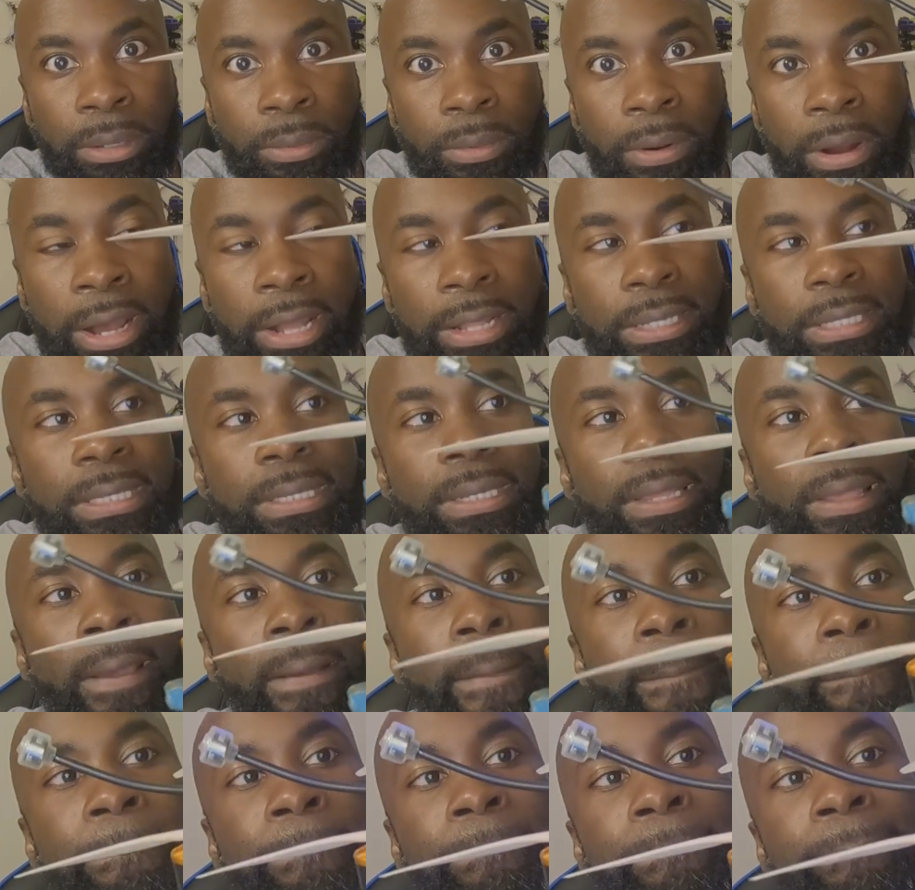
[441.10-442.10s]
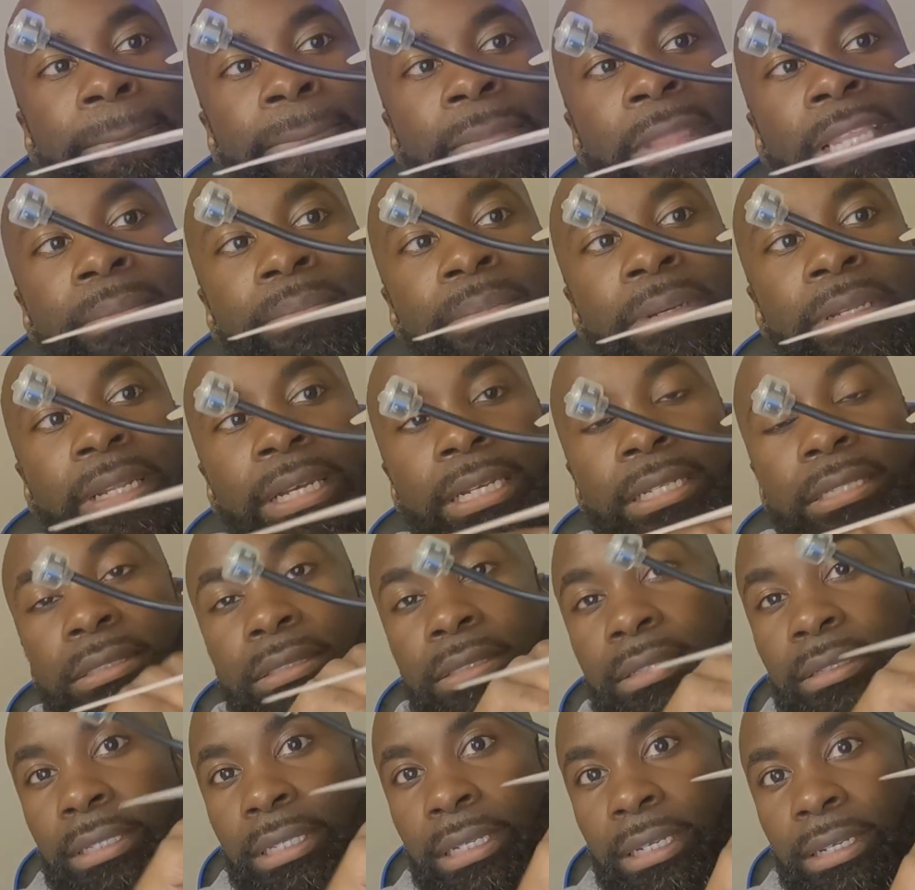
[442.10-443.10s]
milliwatts, but I
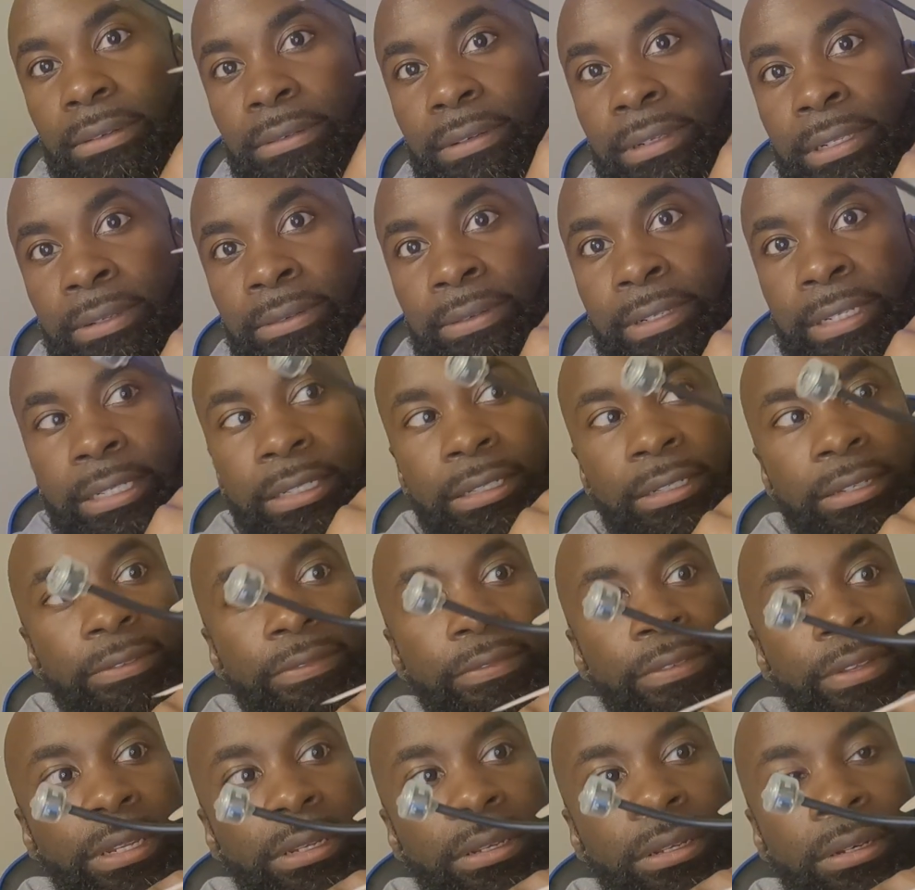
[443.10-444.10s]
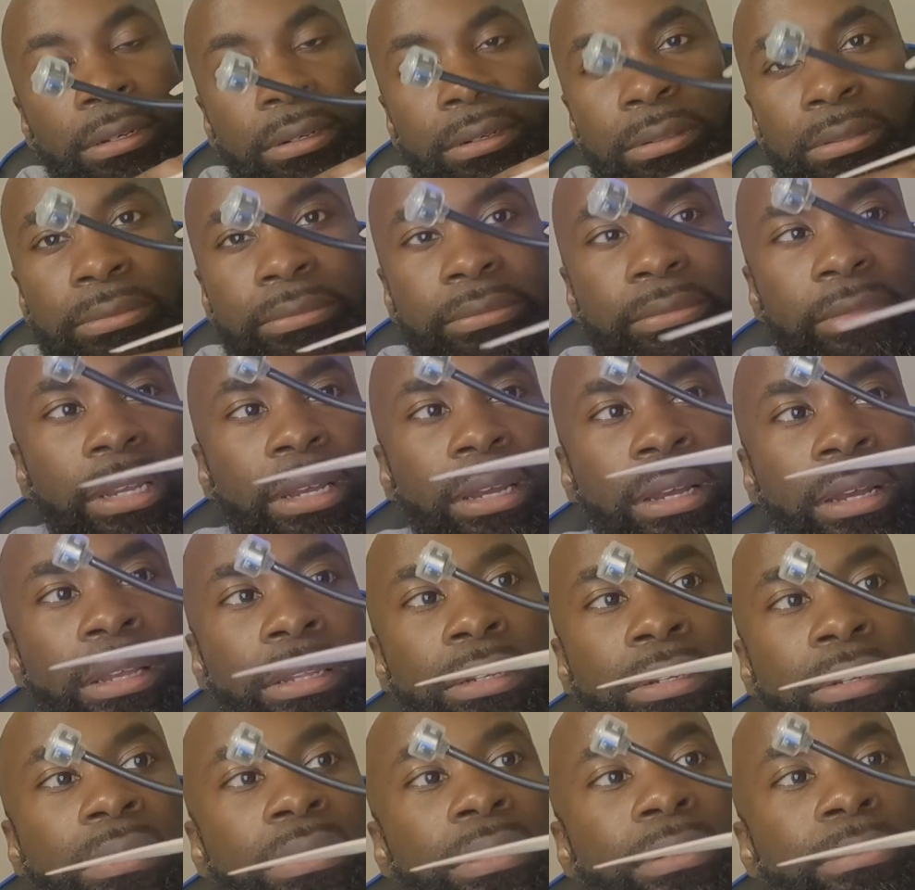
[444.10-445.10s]
still get really good video,
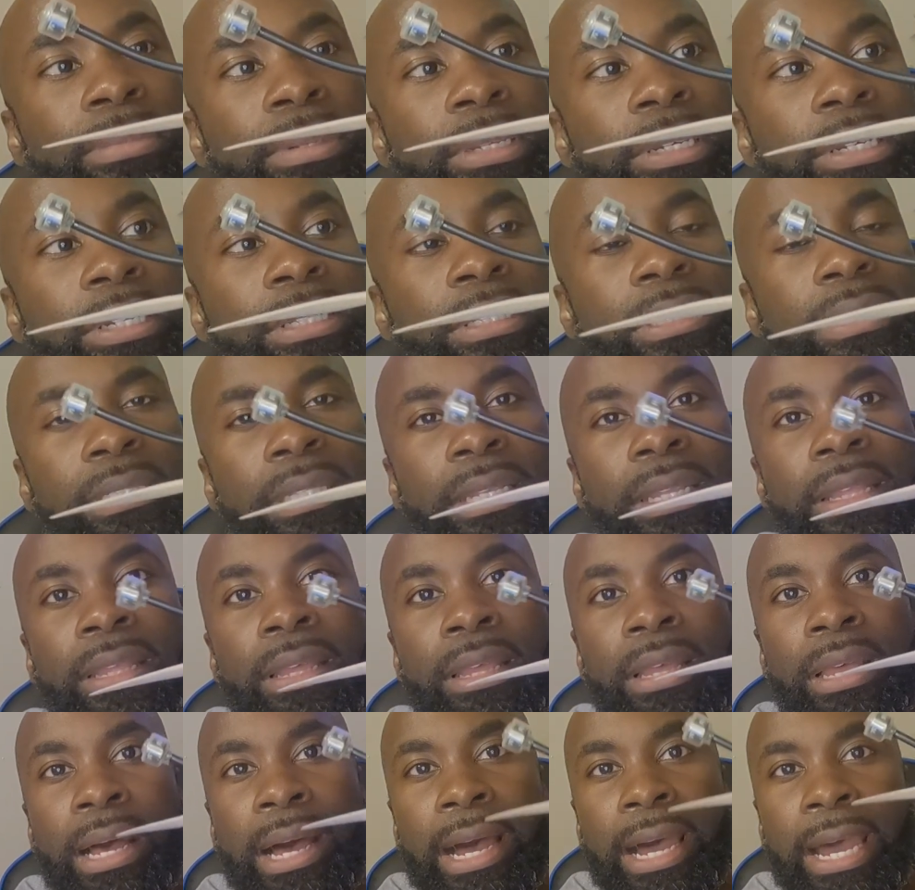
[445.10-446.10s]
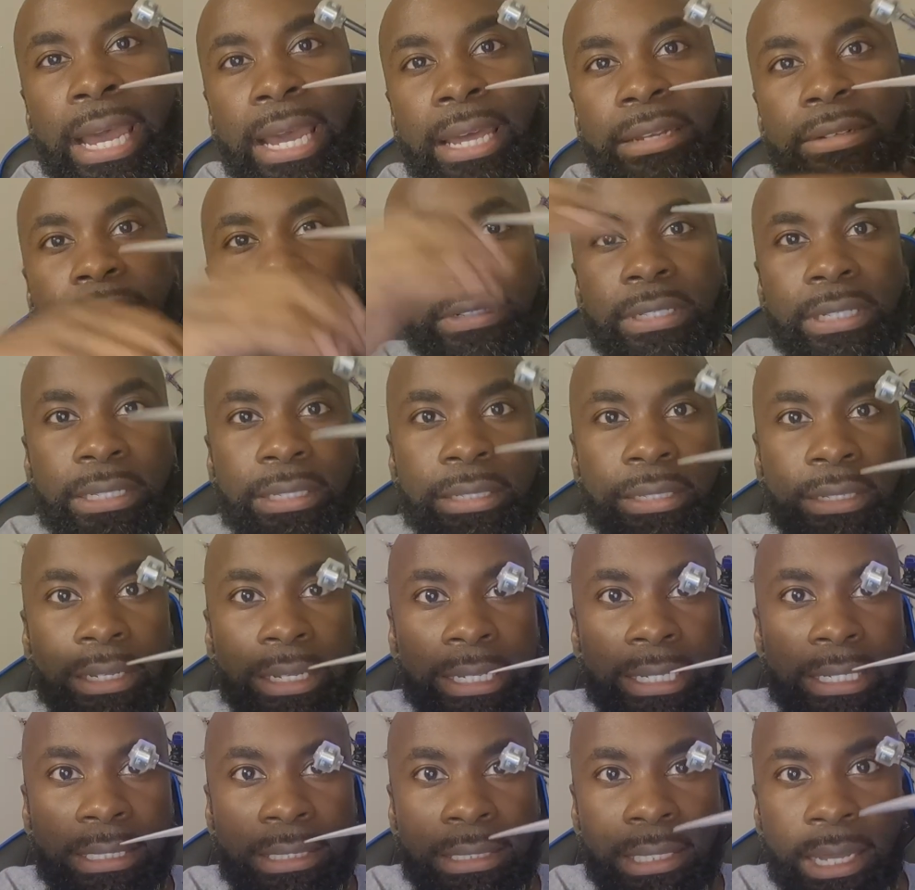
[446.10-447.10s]
no complaints. I hadn't really
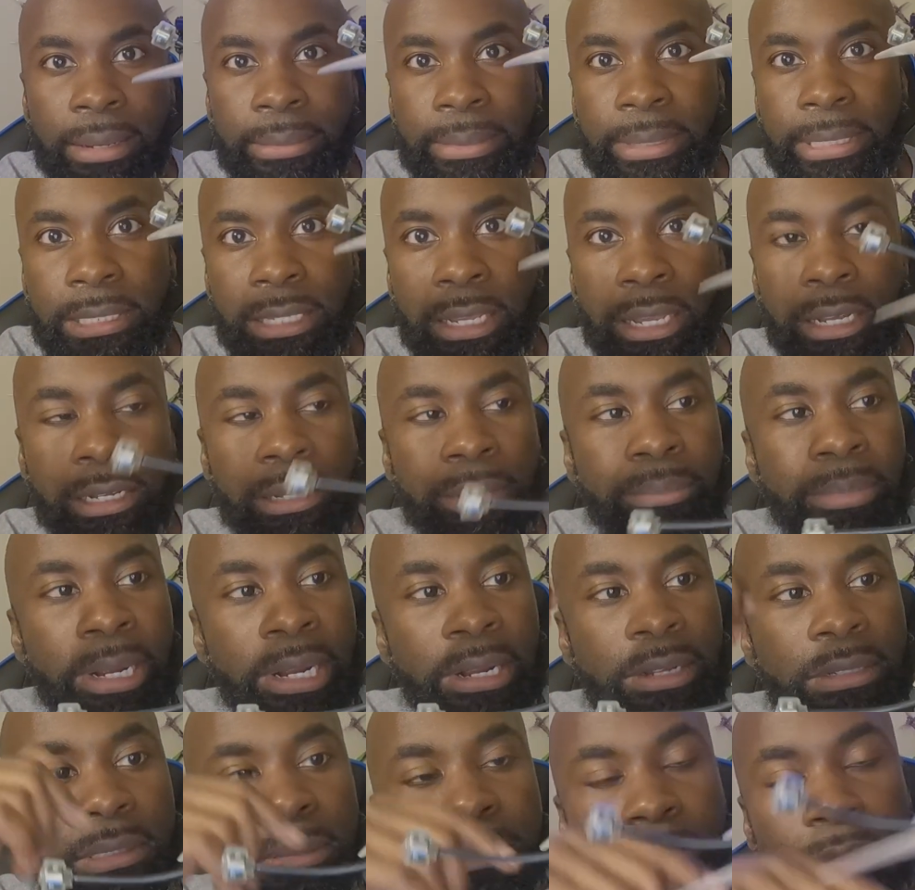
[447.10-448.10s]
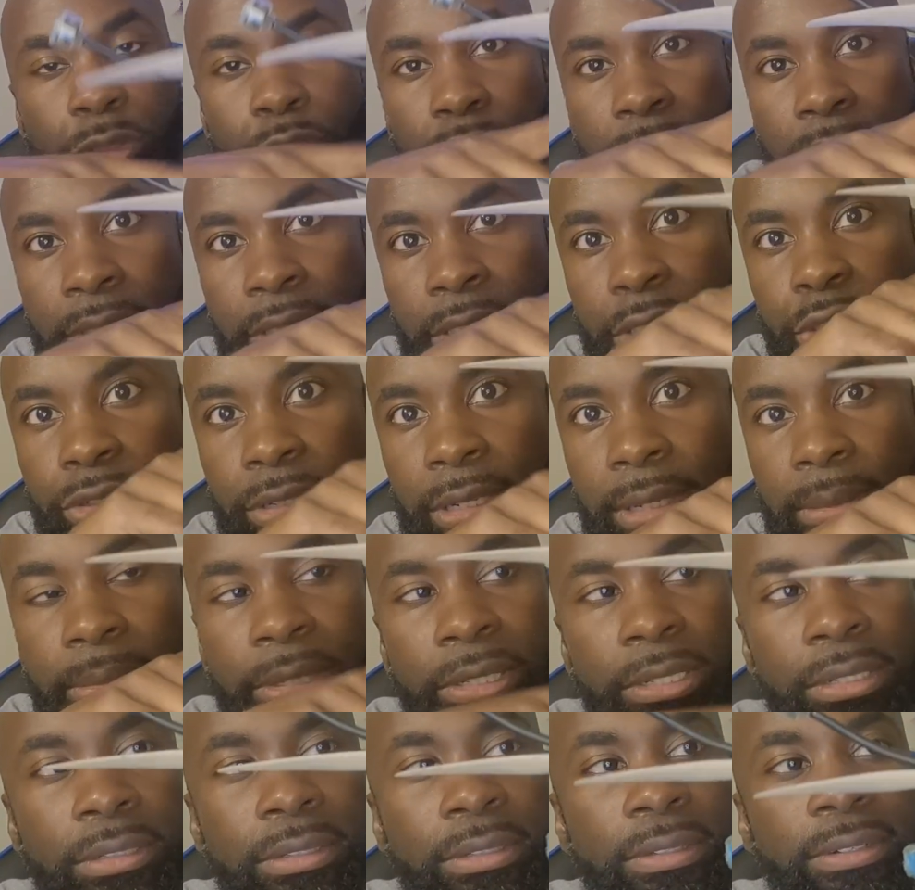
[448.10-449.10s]
done like a side-by-side comparison between the
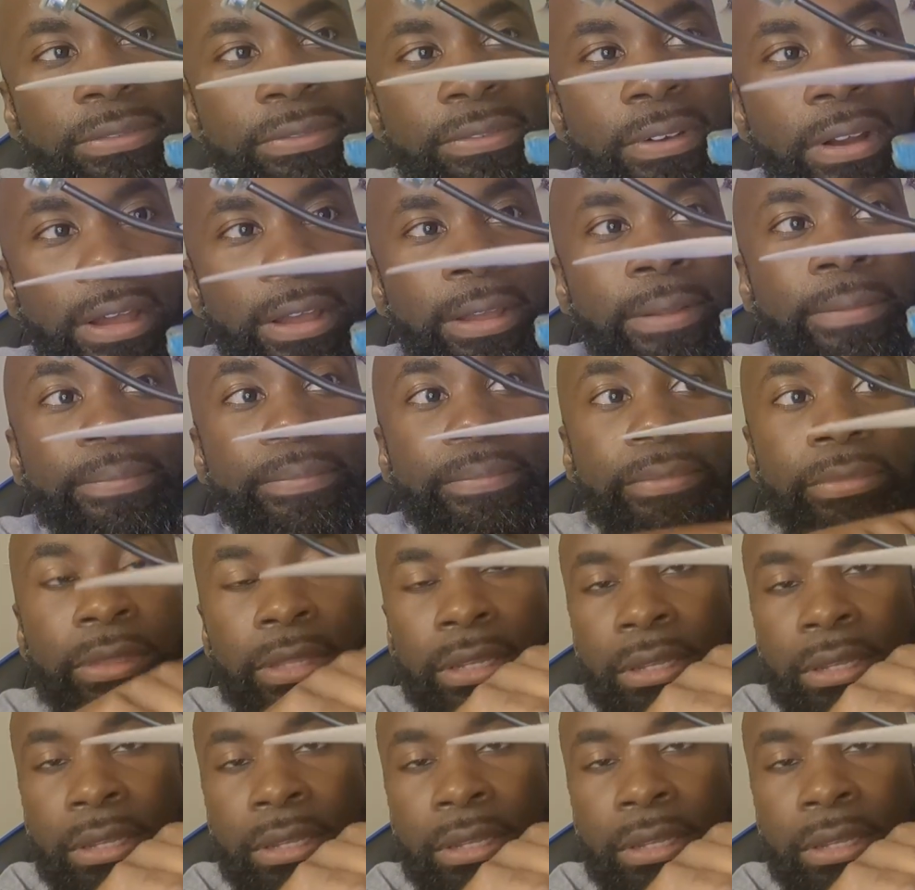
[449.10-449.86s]
Tramp and the Unify.